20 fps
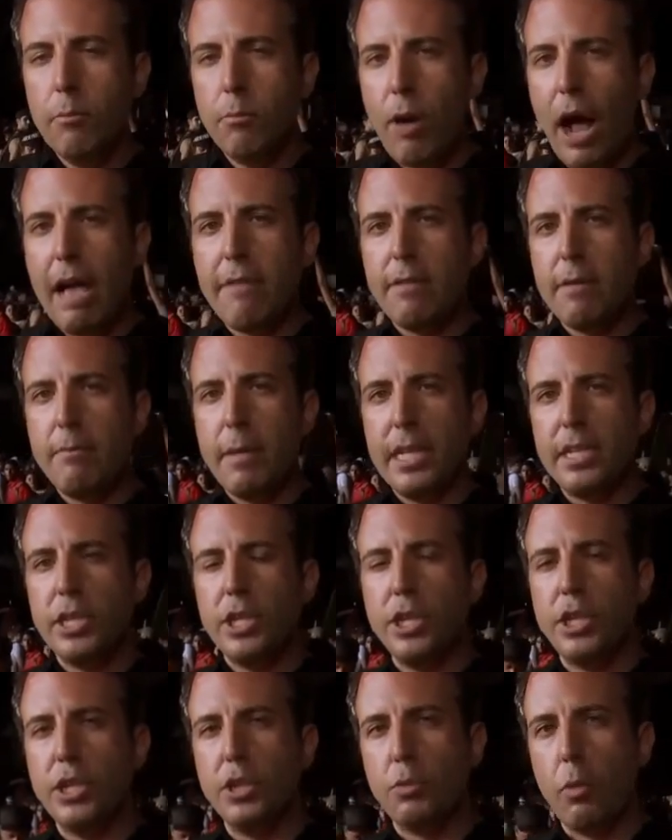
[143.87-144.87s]
private
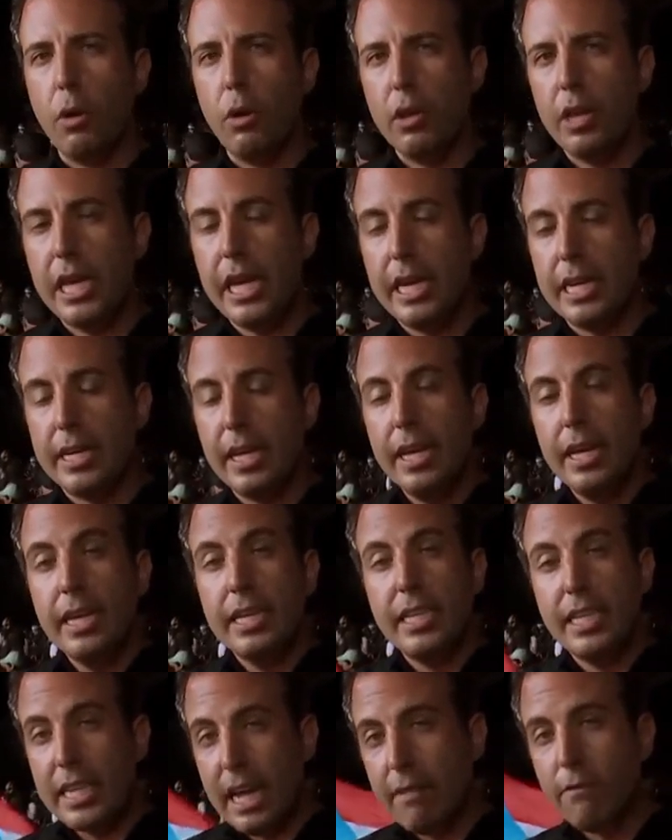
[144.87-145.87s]
messages were leaked,
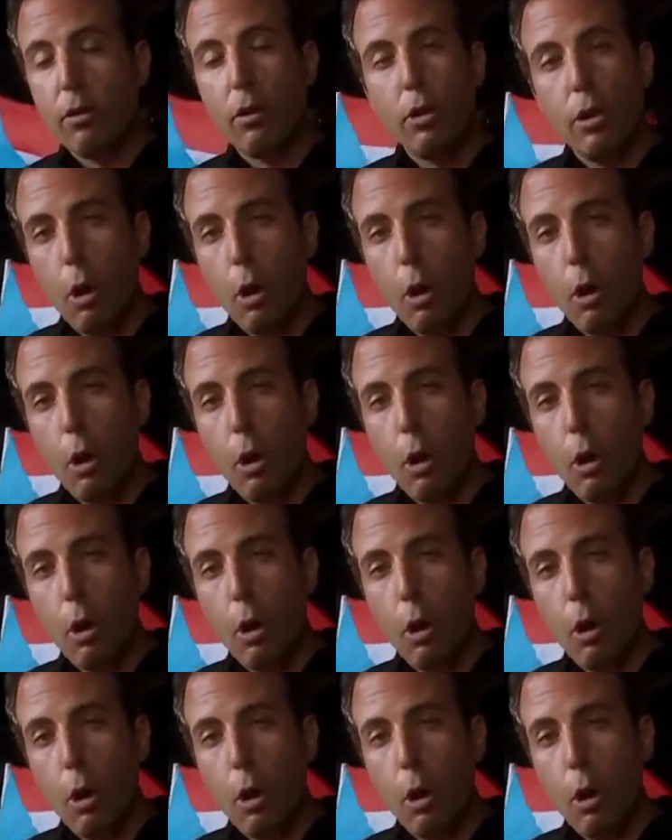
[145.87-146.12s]
several